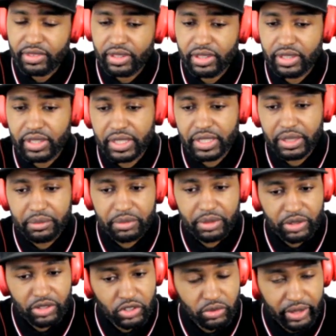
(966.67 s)
Um,
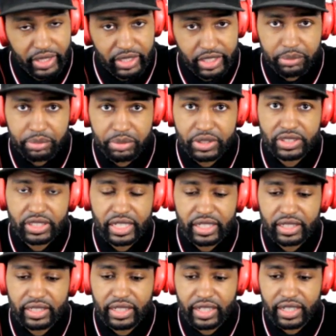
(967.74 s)
greatly appreciate it,
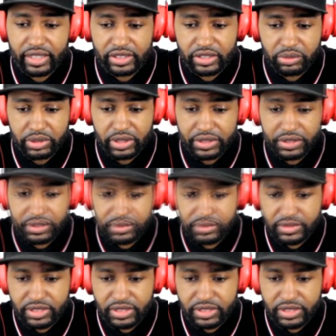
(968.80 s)
guys. I really do.